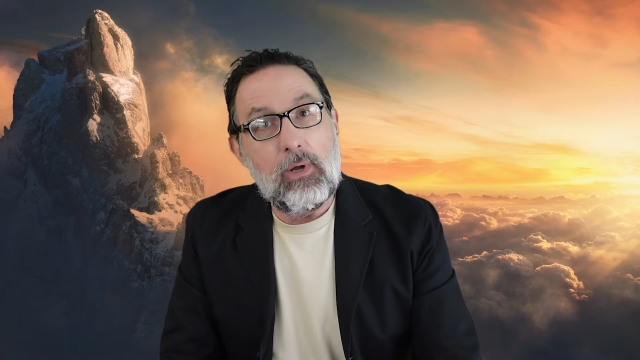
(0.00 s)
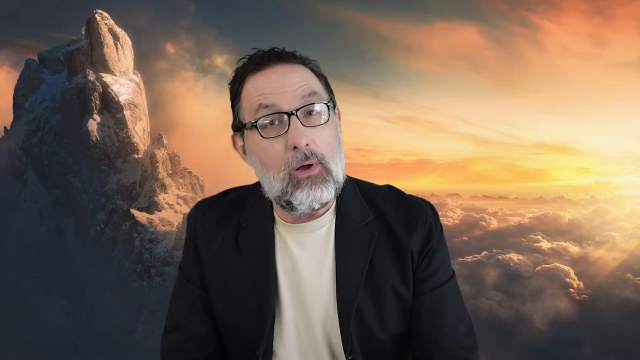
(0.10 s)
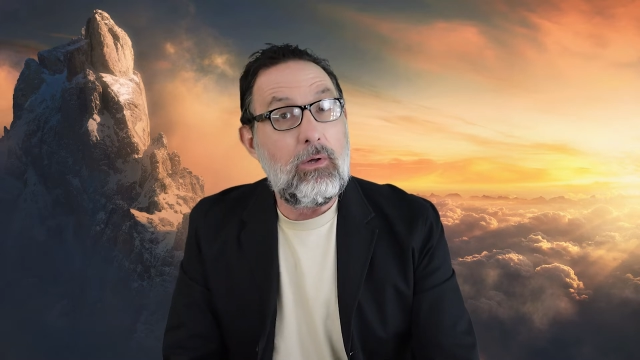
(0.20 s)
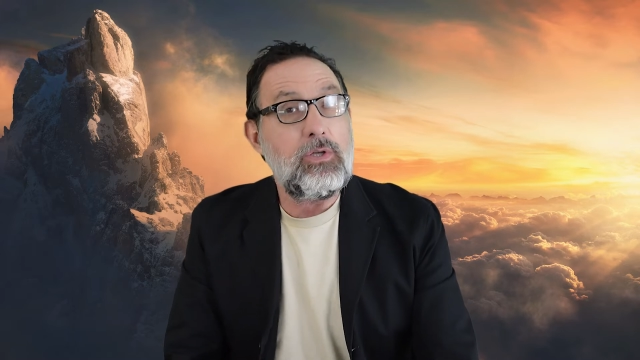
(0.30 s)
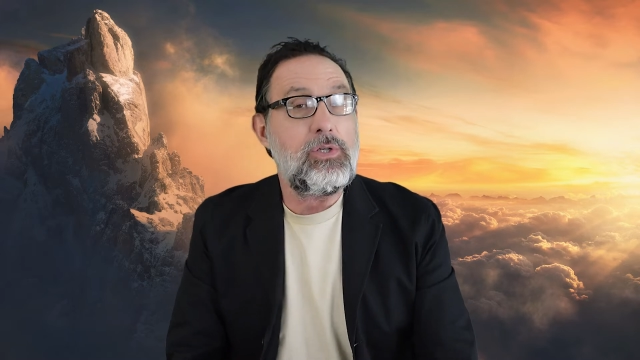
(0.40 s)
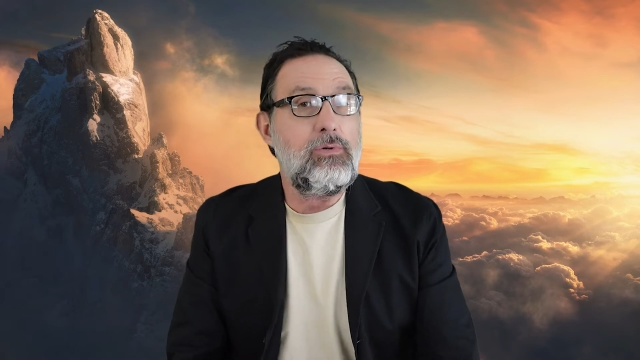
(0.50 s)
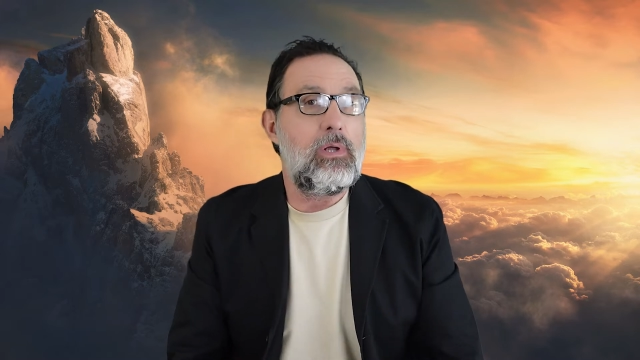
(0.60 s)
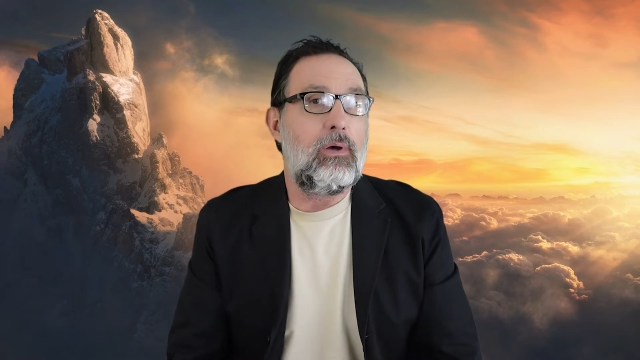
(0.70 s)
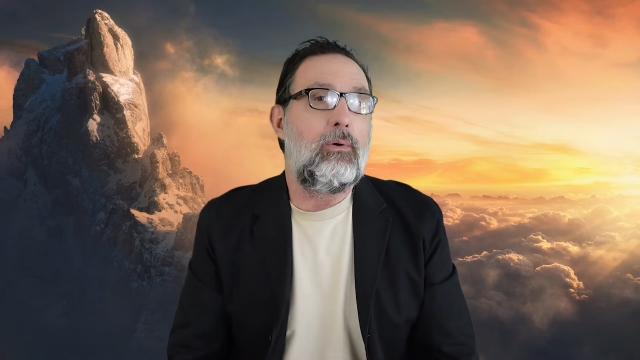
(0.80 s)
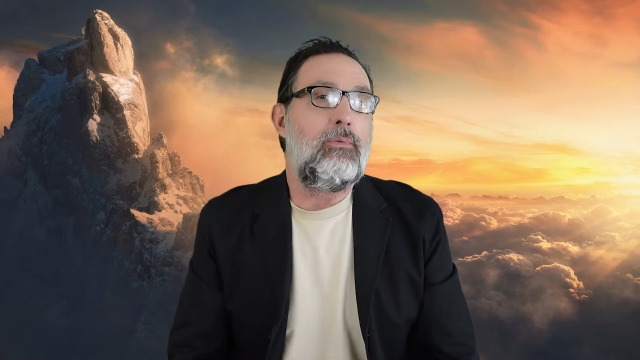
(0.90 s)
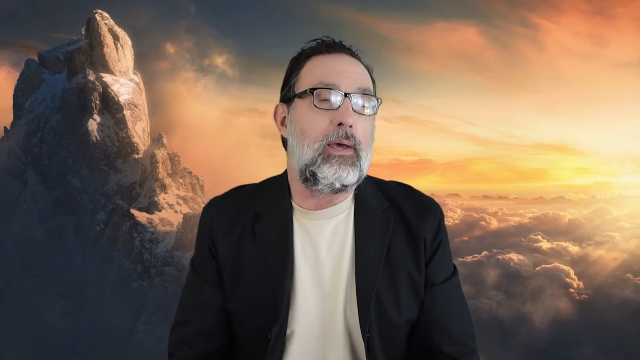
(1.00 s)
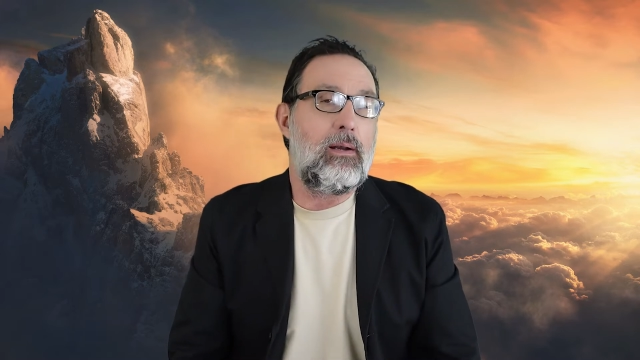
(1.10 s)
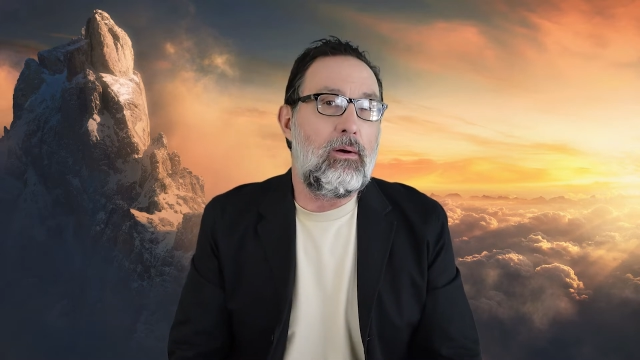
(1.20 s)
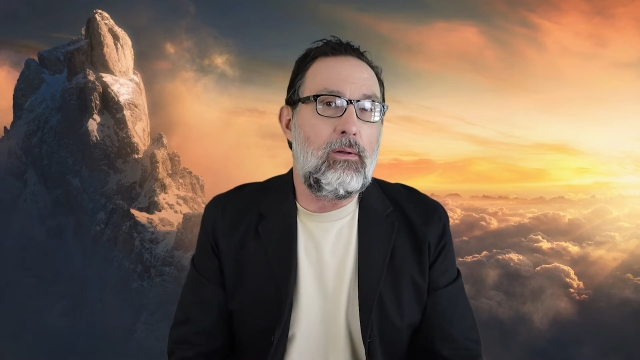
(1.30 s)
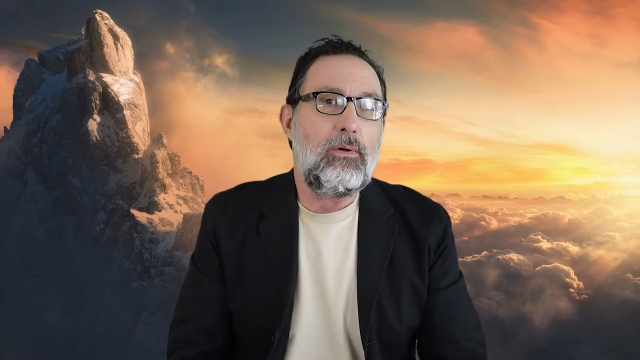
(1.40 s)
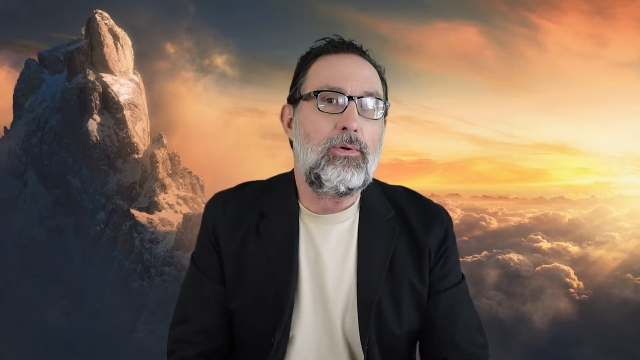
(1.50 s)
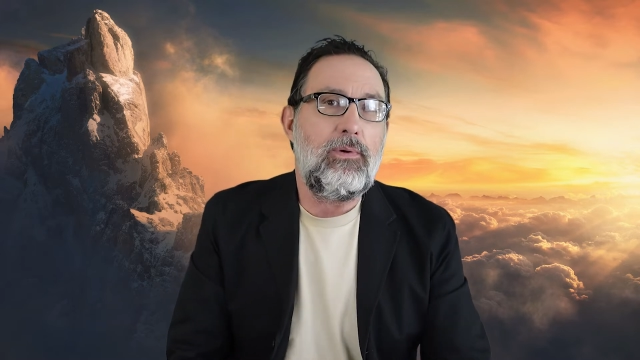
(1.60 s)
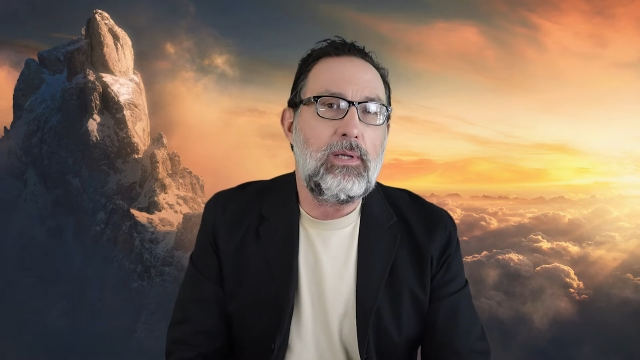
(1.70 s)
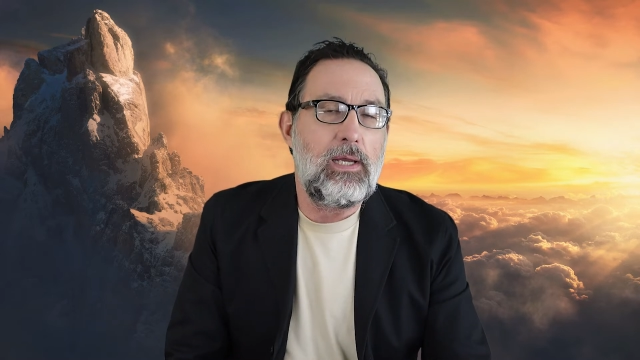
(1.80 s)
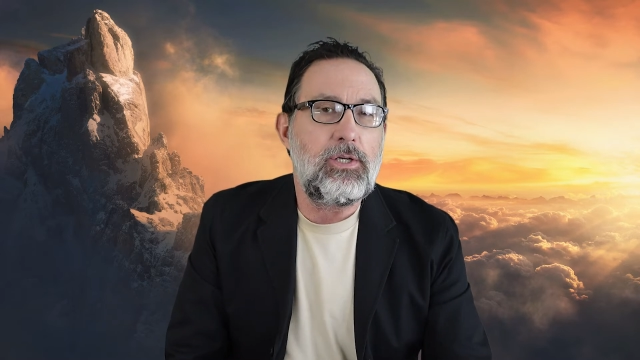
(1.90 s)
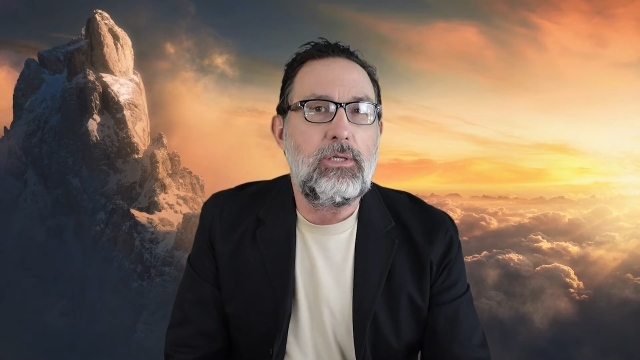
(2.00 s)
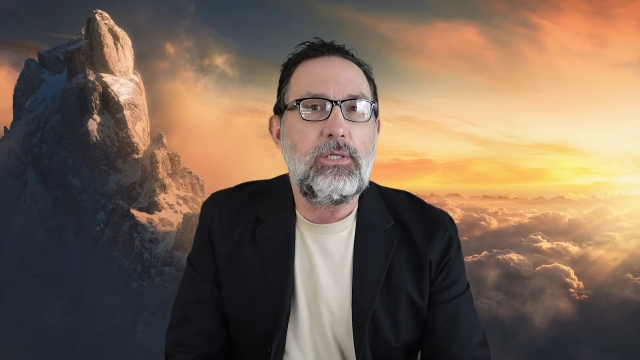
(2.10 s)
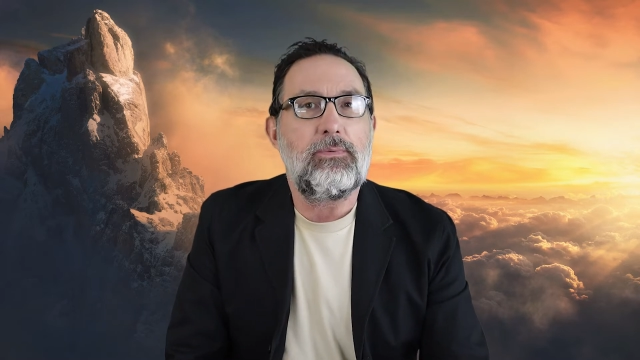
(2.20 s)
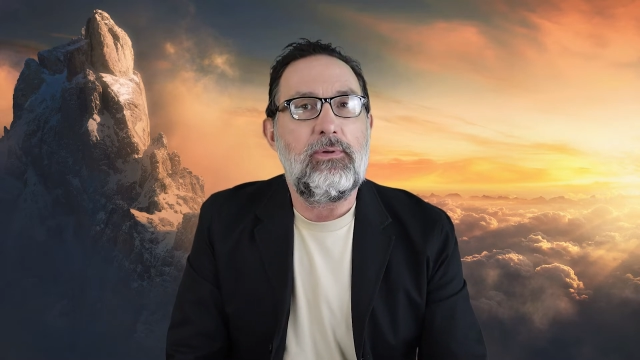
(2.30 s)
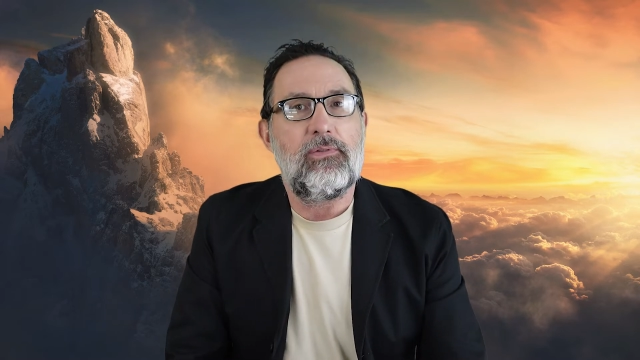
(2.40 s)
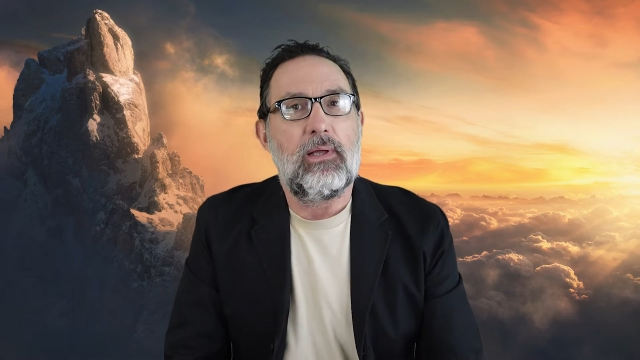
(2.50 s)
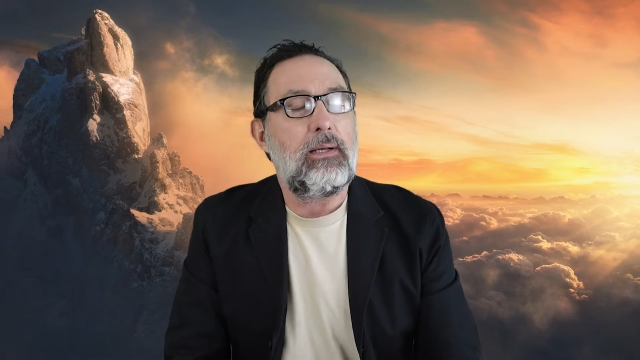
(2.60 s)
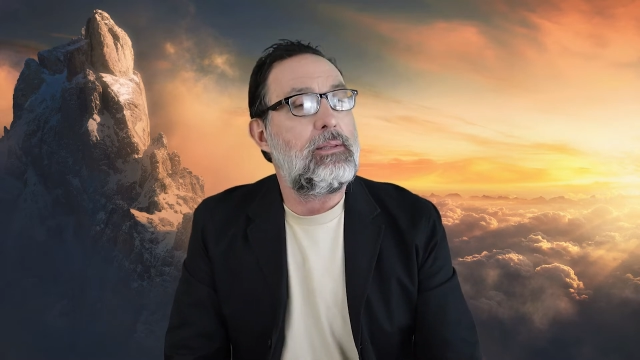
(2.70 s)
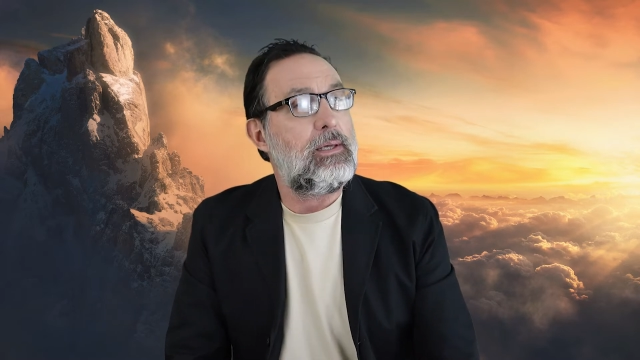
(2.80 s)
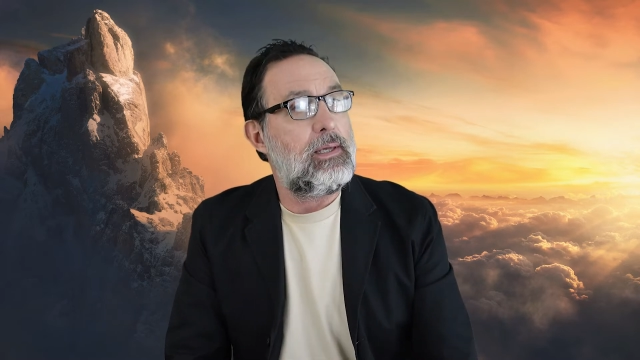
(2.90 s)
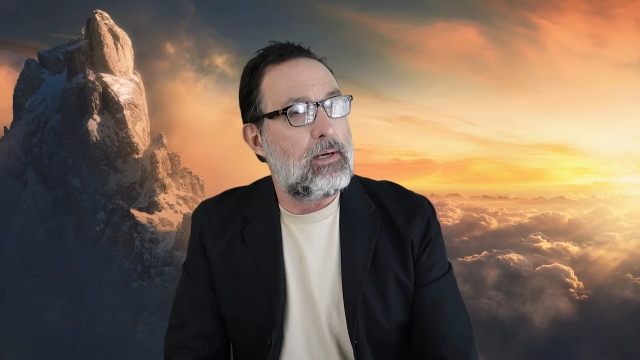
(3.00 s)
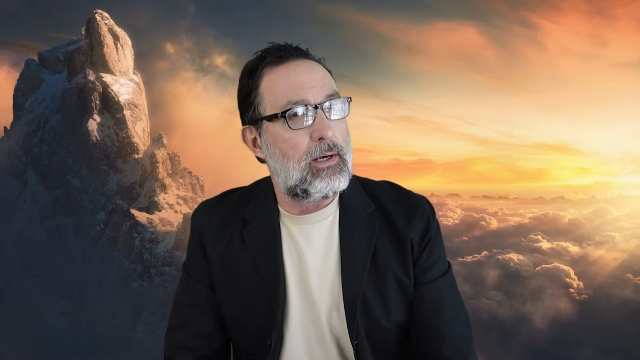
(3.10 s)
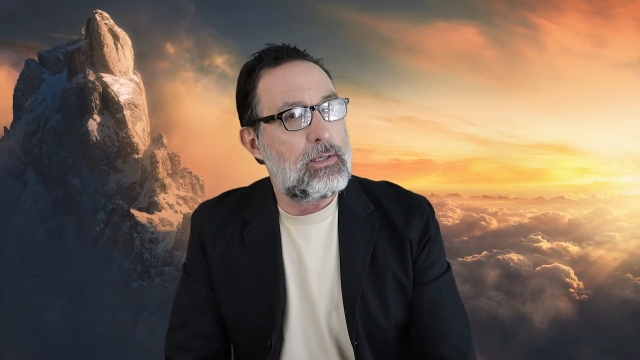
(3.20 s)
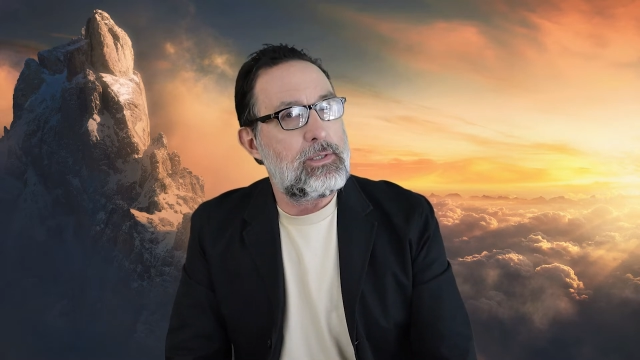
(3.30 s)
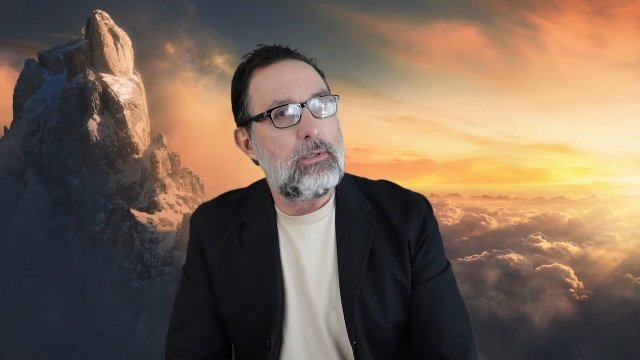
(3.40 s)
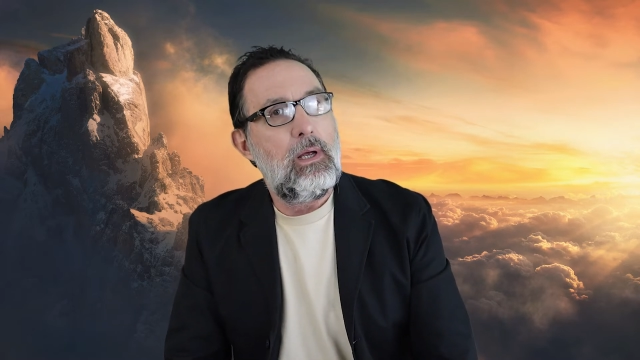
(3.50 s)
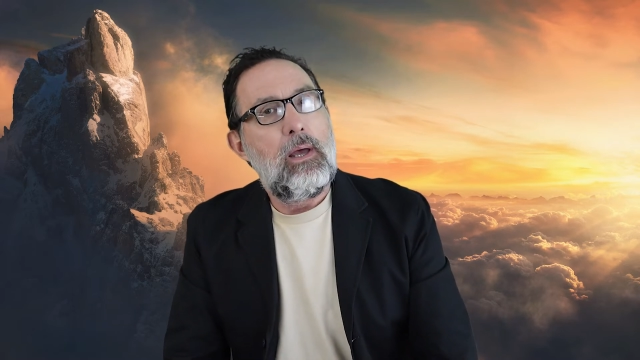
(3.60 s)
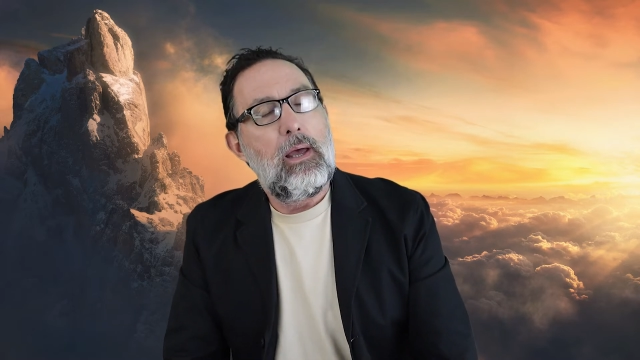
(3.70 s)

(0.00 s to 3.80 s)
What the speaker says: we also know that all creations reflect the character